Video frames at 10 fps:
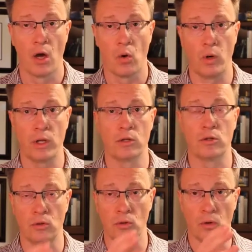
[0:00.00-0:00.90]
We need
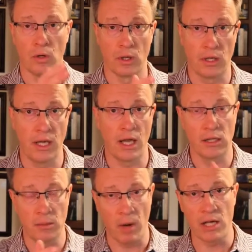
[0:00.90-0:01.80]
to get
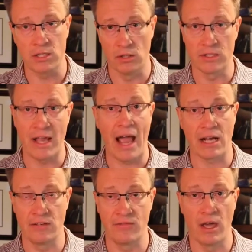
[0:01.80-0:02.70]
the muscles
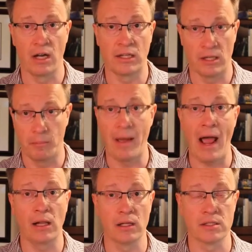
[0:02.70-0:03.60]
activated and
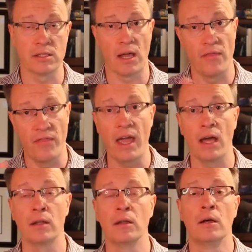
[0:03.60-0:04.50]
balanced, and
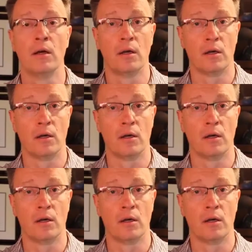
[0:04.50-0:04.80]
then